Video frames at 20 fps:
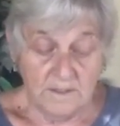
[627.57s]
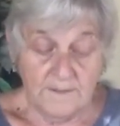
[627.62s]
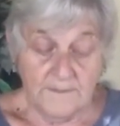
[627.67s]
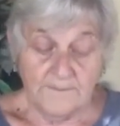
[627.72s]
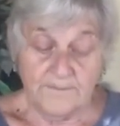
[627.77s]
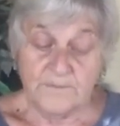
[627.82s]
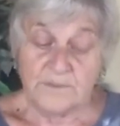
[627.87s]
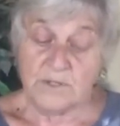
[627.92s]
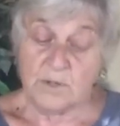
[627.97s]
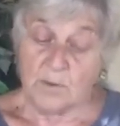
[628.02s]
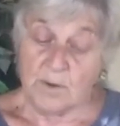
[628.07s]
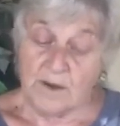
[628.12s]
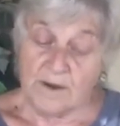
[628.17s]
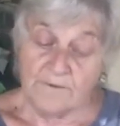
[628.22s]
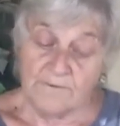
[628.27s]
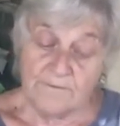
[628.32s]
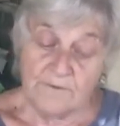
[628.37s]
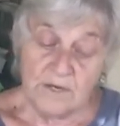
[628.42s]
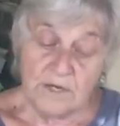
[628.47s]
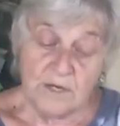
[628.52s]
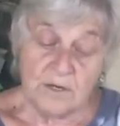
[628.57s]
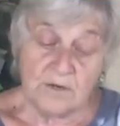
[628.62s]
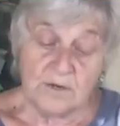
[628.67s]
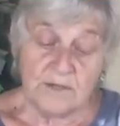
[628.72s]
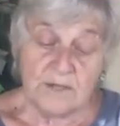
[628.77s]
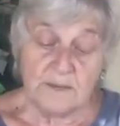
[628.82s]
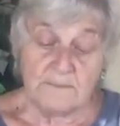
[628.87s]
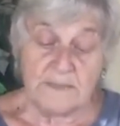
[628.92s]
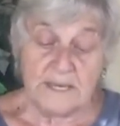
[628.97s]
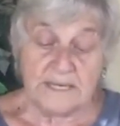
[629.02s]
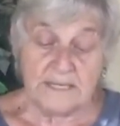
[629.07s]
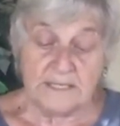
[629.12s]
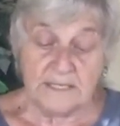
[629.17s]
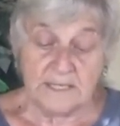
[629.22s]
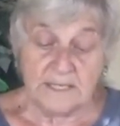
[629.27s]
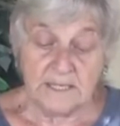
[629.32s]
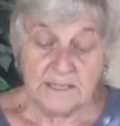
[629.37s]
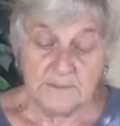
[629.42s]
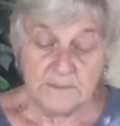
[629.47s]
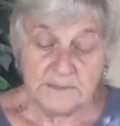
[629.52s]
So every year they made
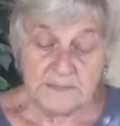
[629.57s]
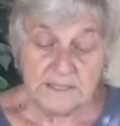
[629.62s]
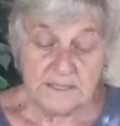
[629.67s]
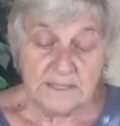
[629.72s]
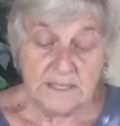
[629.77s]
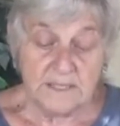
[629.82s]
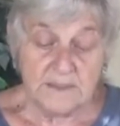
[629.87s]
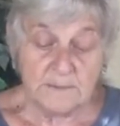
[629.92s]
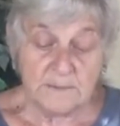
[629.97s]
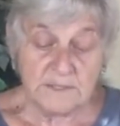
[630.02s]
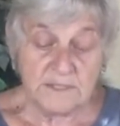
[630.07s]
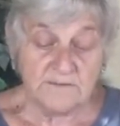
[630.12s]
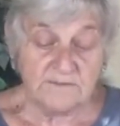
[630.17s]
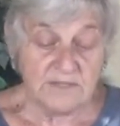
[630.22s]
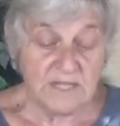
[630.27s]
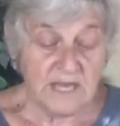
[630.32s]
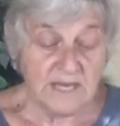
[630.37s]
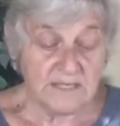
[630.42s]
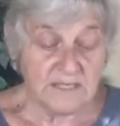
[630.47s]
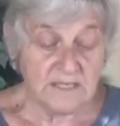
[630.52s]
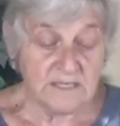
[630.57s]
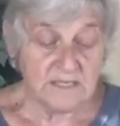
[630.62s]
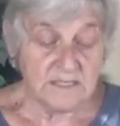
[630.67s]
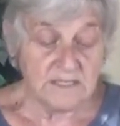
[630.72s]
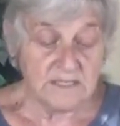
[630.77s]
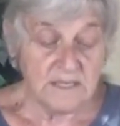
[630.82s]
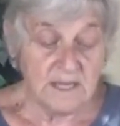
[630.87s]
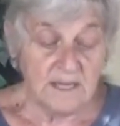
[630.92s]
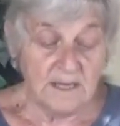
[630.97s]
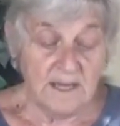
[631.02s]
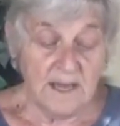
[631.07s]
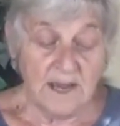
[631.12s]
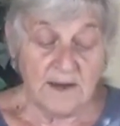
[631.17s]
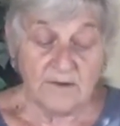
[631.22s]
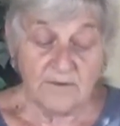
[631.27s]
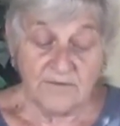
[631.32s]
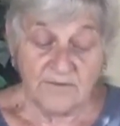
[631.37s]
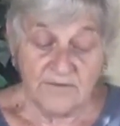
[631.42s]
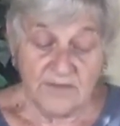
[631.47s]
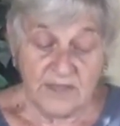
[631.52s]
heaps and heaps of latkes out
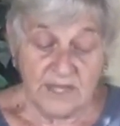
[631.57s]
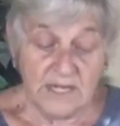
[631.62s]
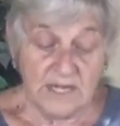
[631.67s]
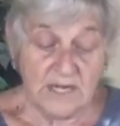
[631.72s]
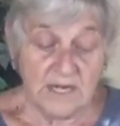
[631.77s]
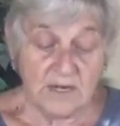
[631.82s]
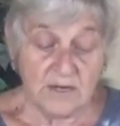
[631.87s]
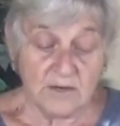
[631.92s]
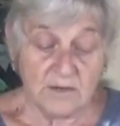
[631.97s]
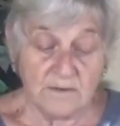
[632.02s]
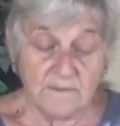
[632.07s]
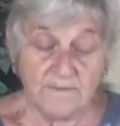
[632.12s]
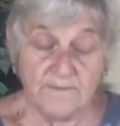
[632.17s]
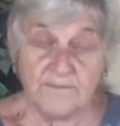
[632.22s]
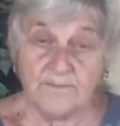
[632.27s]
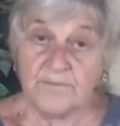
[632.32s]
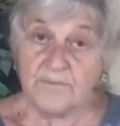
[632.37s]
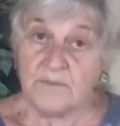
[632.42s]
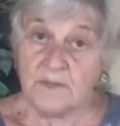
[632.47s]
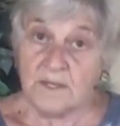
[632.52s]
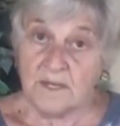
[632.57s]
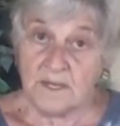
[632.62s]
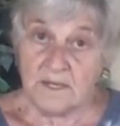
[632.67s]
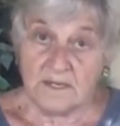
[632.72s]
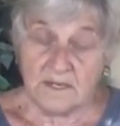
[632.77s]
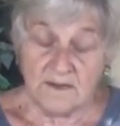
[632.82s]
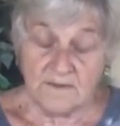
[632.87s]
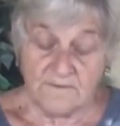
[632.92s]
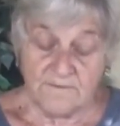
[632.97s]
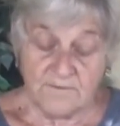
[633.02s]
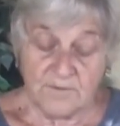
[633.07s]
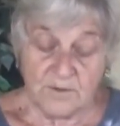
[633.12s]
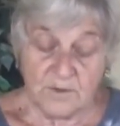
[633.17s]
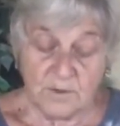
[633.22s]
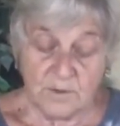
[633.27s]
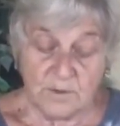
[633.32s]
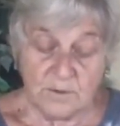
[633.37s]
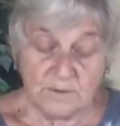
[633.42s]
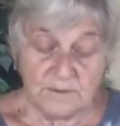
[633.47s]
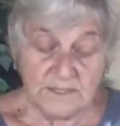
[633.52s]
of thin air, enough for the
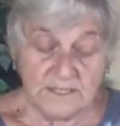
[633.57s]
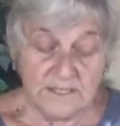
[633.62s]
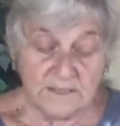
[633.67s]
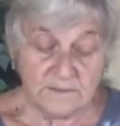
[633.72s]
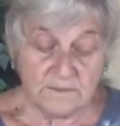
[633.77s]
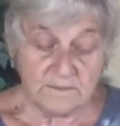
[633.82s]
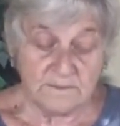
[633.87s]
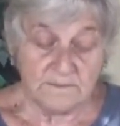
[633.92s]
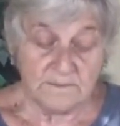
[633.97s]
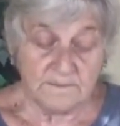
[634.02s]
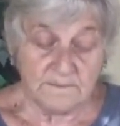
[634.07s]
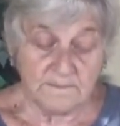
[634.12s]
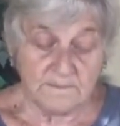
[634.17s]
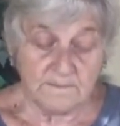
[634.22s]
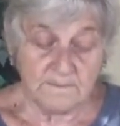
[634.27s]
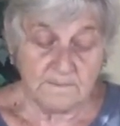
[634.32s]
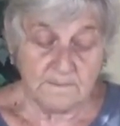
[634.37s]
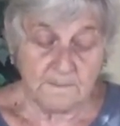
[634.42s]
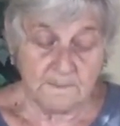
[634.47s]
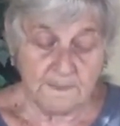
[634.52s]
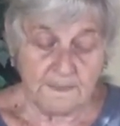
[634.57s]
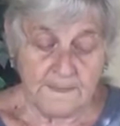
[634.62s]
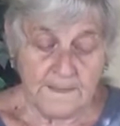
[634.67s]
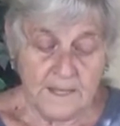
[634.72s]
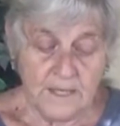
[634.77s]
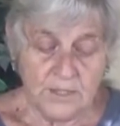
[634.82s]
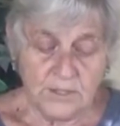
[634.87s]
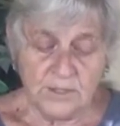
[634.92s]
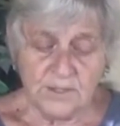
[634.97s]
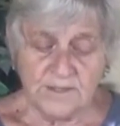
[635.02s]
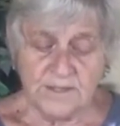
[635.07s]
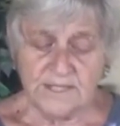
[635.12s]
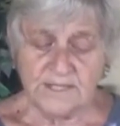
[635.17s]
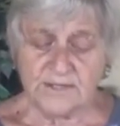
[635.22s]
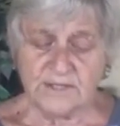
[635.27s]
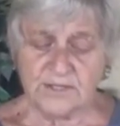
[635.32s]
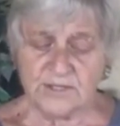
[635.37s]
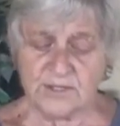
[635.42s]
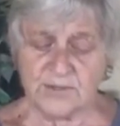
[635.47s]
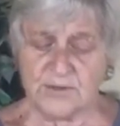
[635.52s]
whole town. Do you think
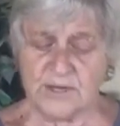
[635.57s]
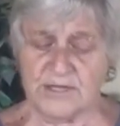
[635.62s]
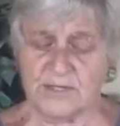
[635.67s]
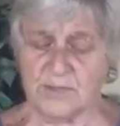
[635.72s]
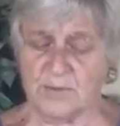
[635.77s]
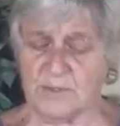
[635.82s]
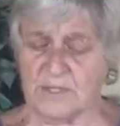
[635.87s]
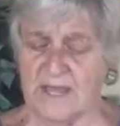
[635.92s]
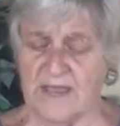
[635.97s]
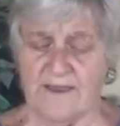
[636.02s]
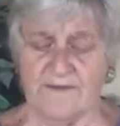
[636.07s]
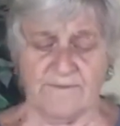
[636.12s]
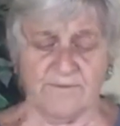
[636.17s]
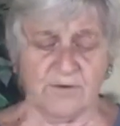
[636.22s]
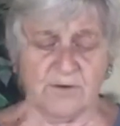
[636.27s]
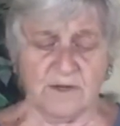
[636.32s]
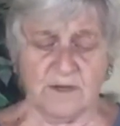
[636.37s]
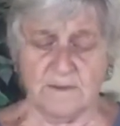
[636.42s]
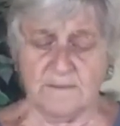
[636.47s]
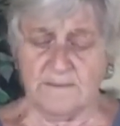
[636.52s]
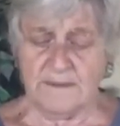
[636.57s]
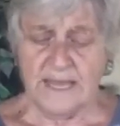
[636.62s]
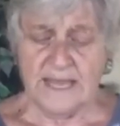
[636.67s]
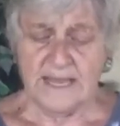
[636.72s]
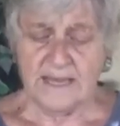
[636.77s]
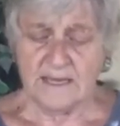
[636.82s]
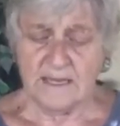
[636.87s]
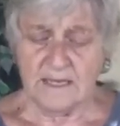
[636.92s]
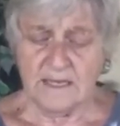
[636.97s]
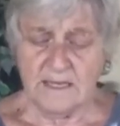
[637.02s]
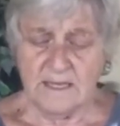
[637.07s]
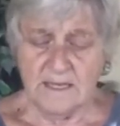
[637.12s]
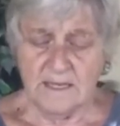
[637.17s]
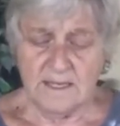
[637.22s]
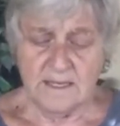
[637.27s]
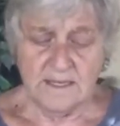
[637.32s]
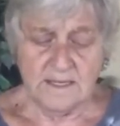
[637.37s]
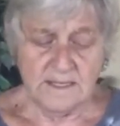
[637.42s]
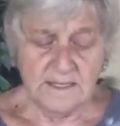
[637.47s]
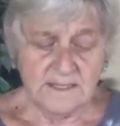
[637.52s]
the stranger will ever come back?
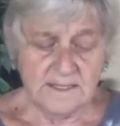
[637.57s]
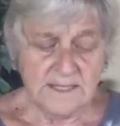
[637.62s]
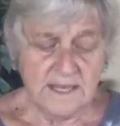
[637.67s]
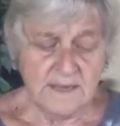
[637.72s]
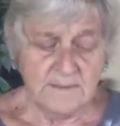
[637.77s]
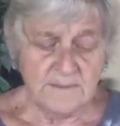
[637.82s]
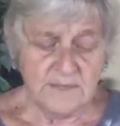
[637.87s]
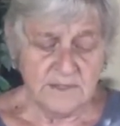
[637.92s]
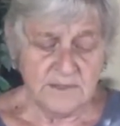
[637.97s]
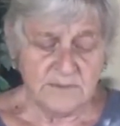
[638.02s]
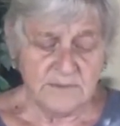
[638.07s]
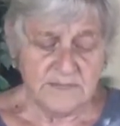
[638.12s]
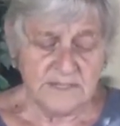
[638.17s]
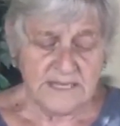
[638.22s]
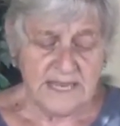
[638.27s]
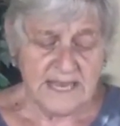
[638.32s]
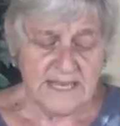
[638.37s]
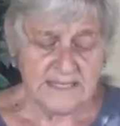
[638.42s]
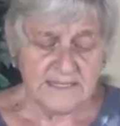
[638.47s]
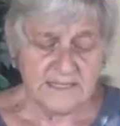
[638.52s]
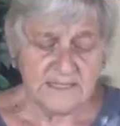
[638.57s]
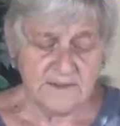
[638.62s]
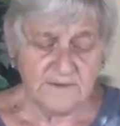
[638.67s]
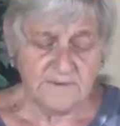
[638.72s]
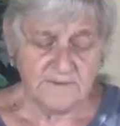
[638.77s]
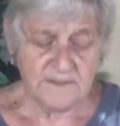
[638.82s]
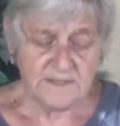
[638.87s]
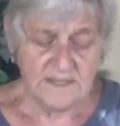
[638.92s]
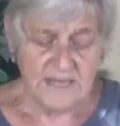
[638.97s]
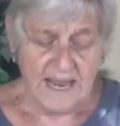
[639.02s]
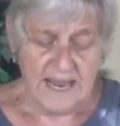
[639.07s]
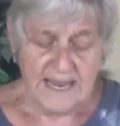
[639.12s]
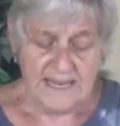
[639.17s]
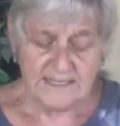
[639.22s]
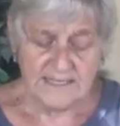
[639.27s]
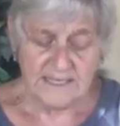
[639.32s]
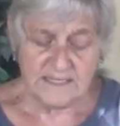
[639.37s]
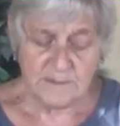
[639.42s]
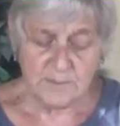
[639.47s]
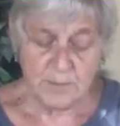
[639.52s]
Simon Goose asked as
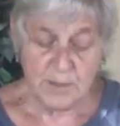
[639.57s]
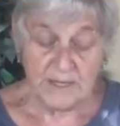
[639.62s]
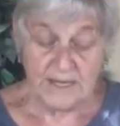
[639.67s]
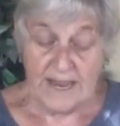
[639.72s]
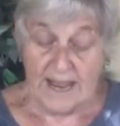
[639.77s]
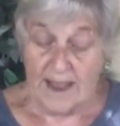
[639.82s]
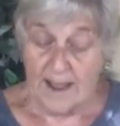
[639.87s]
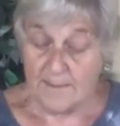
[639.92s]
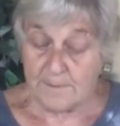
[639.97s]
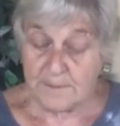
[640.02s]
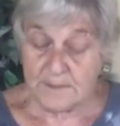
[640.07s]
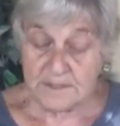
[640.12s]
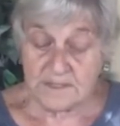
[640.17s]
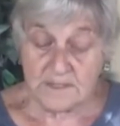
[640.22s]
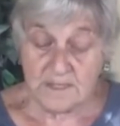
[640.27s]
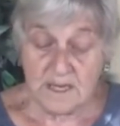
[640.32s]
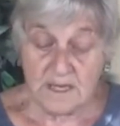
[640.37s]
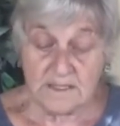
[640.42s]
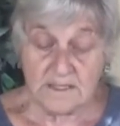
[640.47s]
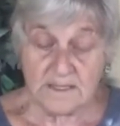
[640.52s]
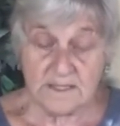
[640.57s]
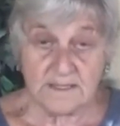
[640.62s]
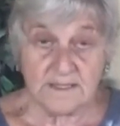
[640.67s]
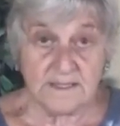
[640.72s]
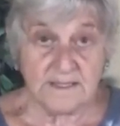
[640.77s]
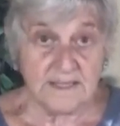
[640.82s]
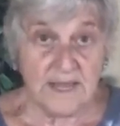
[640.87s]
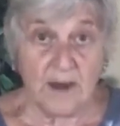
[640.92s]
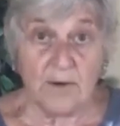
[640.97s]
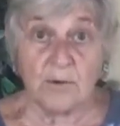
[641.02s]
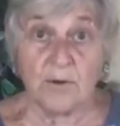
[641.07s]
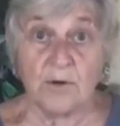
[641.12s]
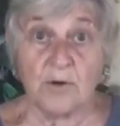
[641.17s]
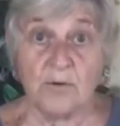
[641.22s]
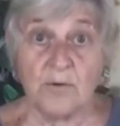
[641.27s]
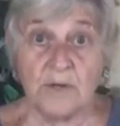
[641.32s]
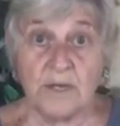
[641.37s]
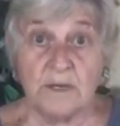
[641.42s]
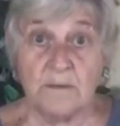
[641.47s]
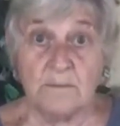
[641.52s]
he spread applesauce and sour
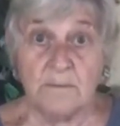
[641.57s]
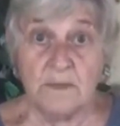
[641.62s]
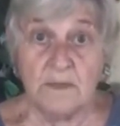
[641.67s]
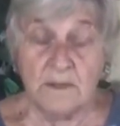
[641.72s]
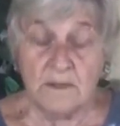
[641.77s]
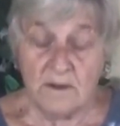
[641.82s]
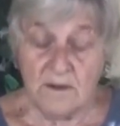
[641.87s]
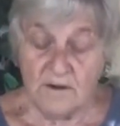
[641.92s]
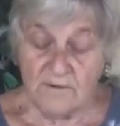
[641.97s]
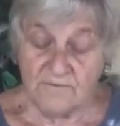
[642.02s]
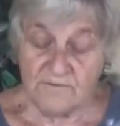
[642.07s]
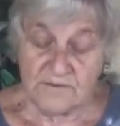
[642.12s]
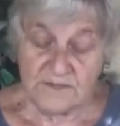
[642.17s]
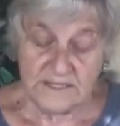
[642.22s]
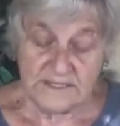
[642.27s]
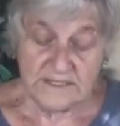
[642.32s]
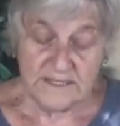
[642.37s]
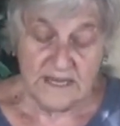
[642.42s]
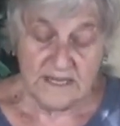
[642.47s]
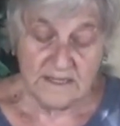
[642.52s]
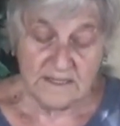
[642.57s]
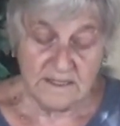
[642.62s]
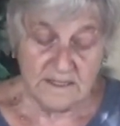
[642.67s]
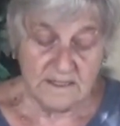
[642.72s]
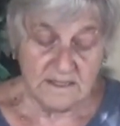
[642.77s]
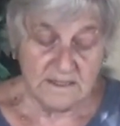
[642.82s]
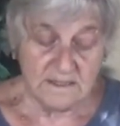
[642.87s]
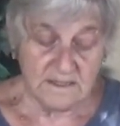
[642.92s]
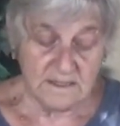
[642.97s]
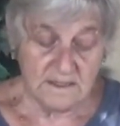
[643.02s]
cream over his latkes.